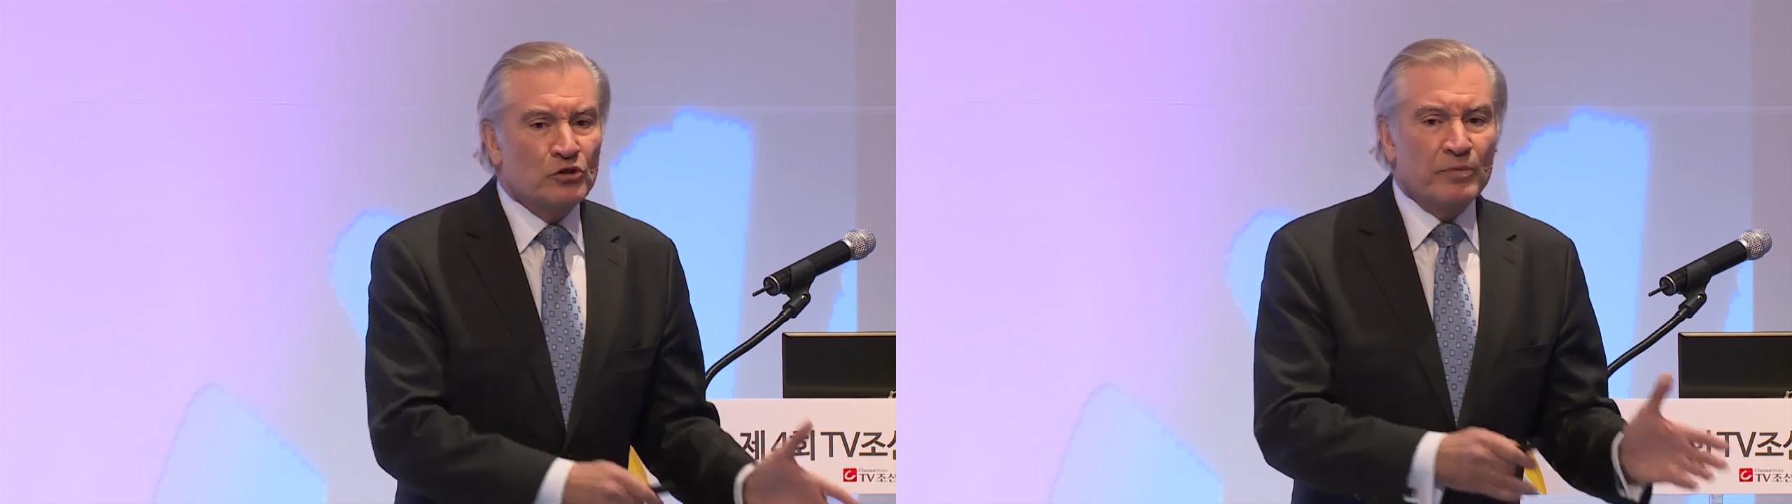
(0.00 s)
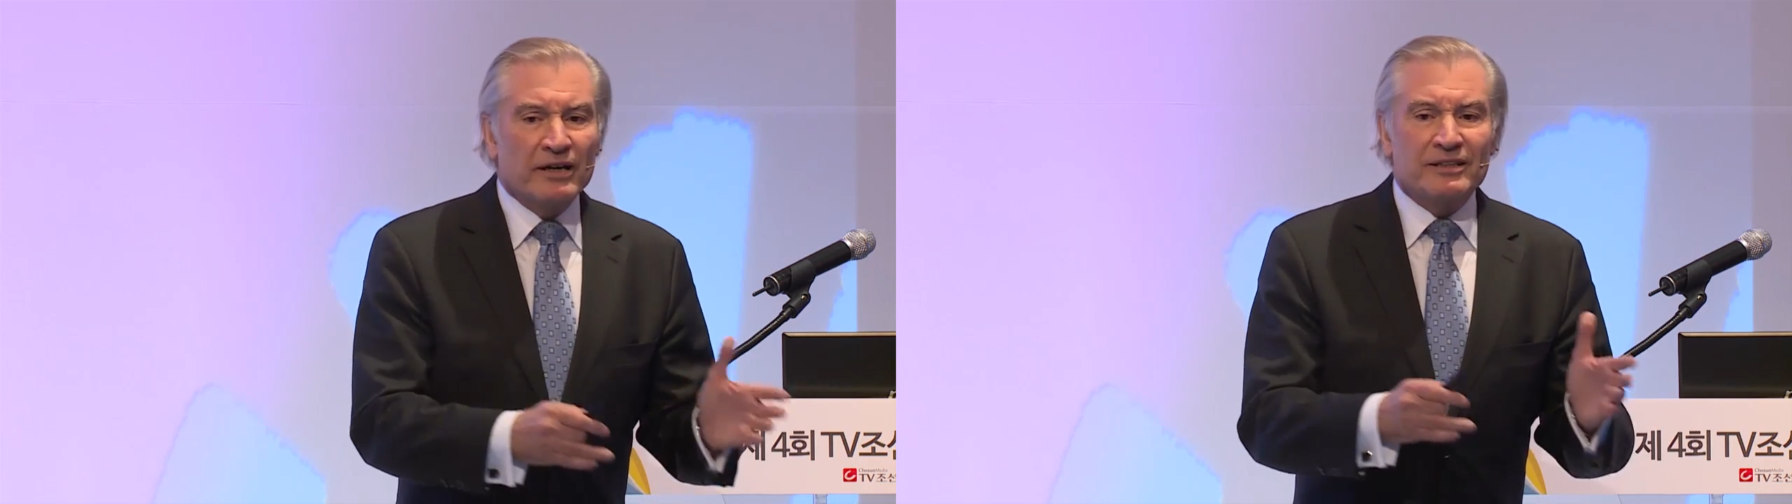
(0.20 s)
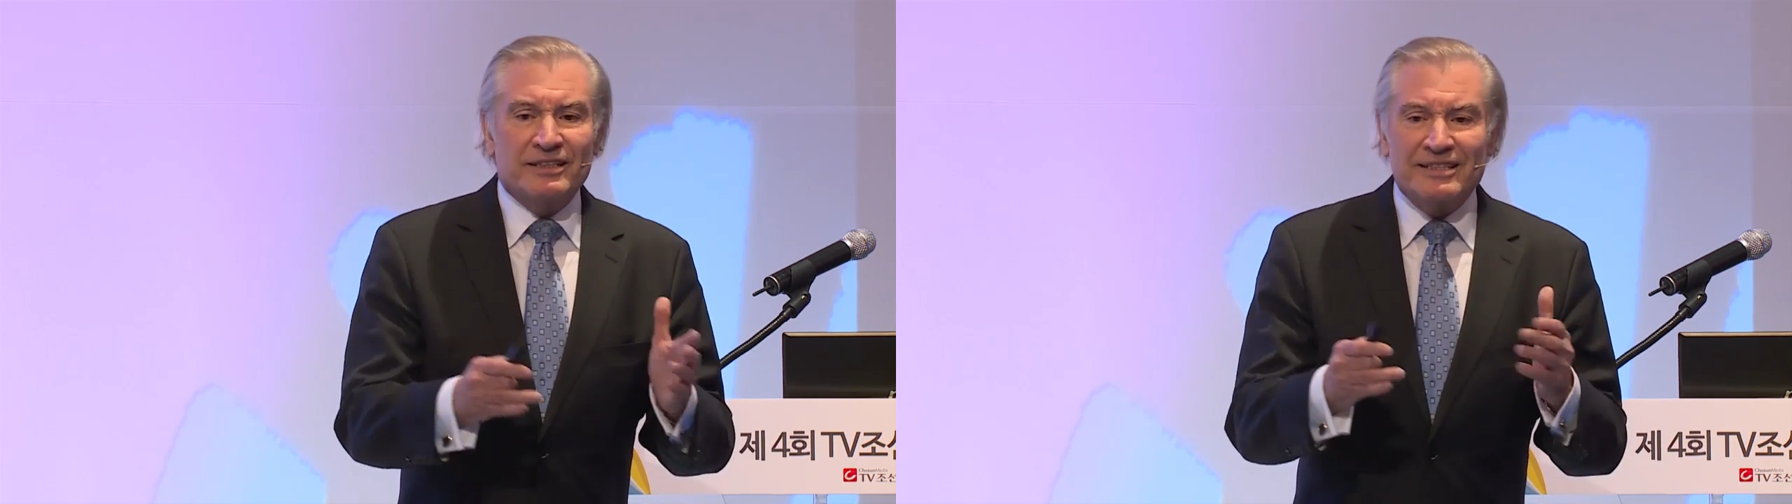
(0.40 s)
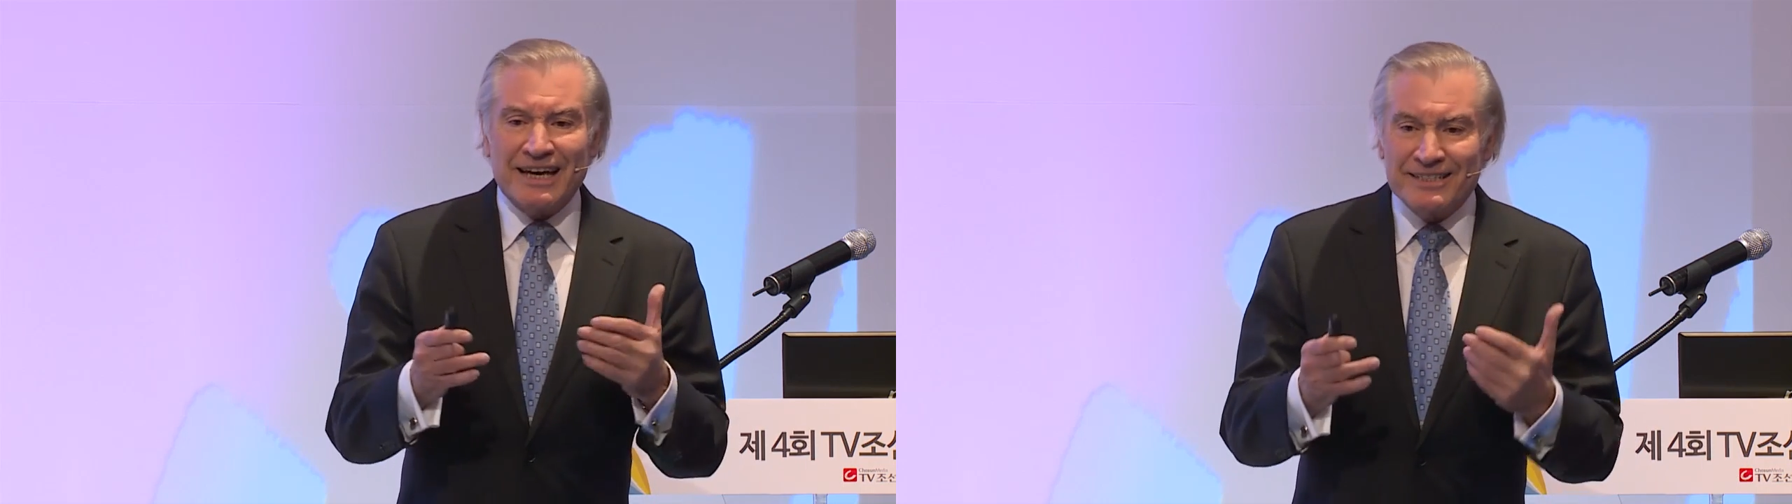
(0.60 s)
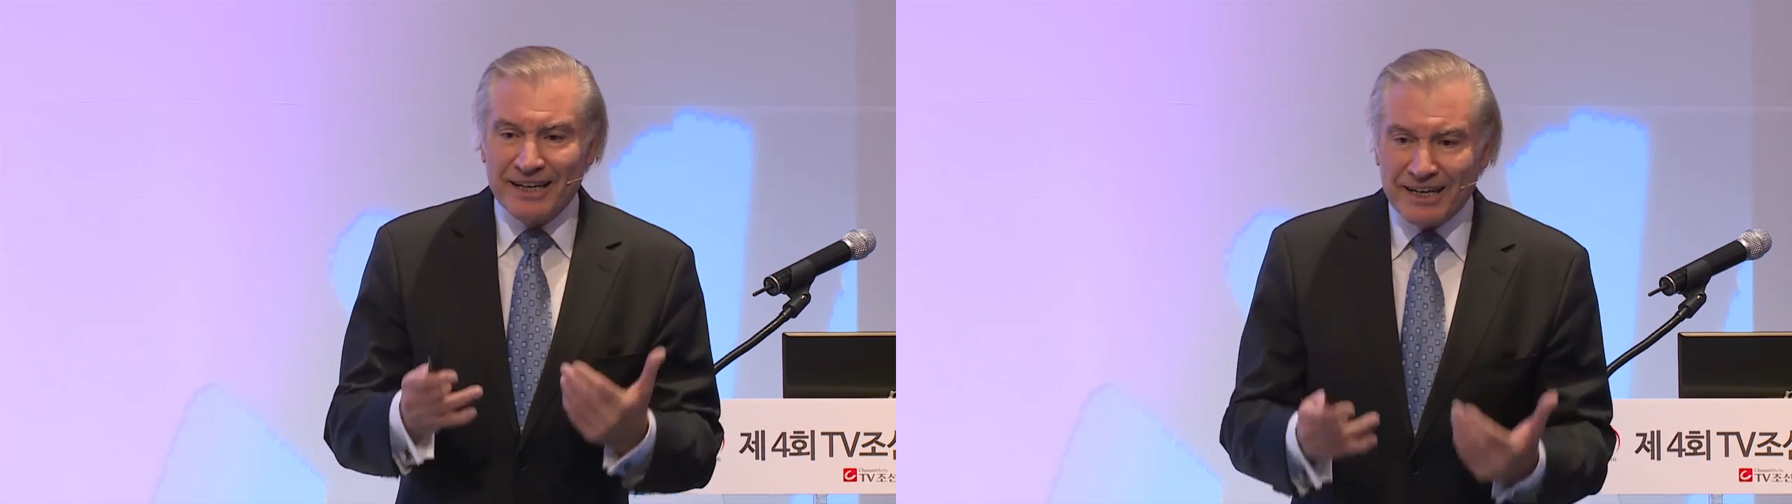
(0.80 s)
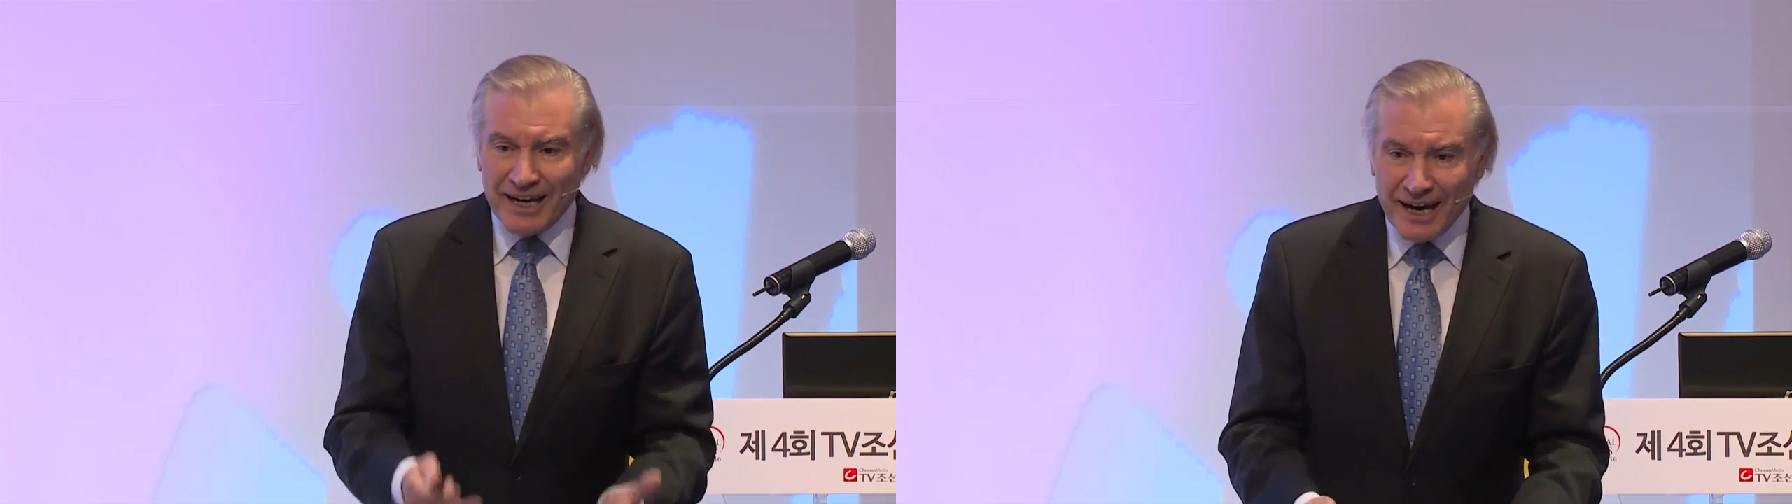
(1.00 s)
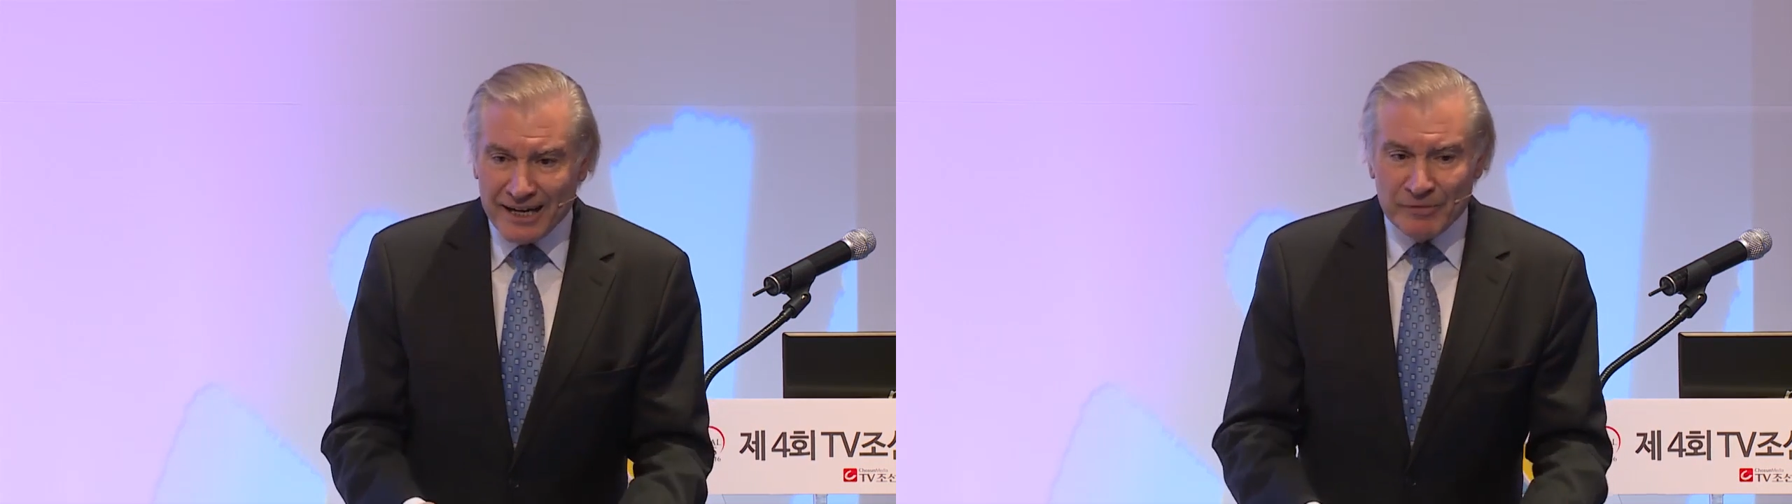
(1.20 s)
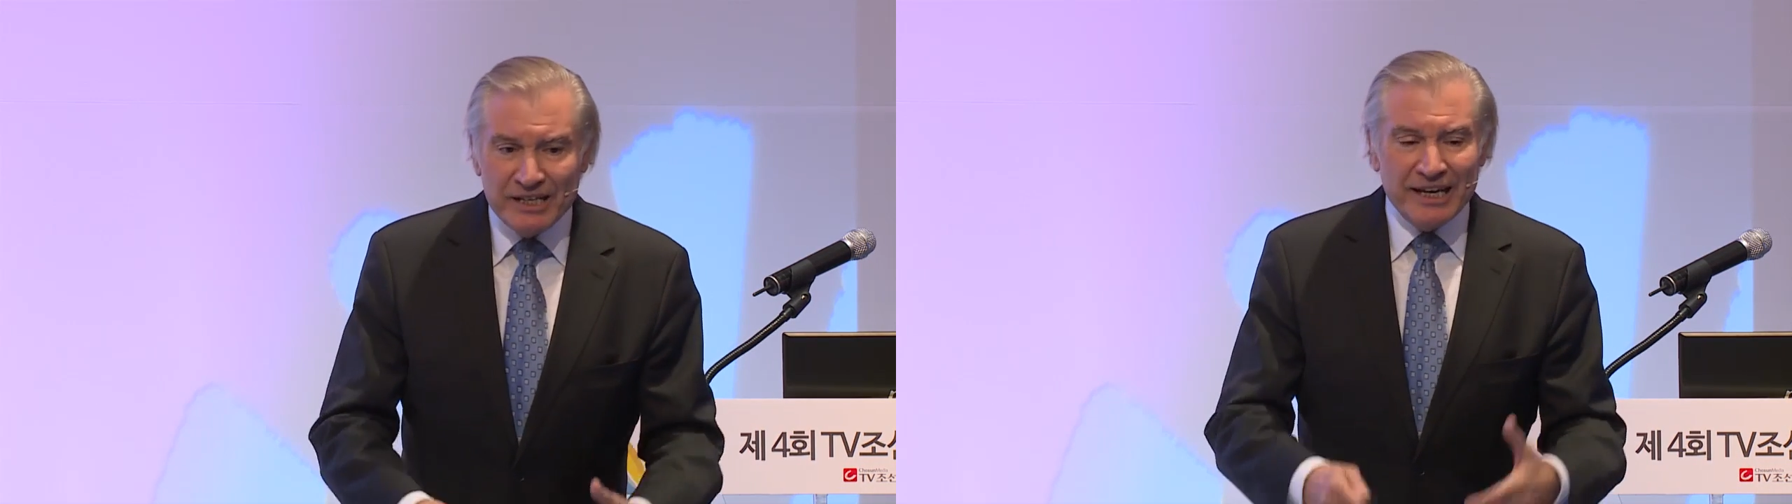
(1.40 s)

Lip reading: about this as an economy,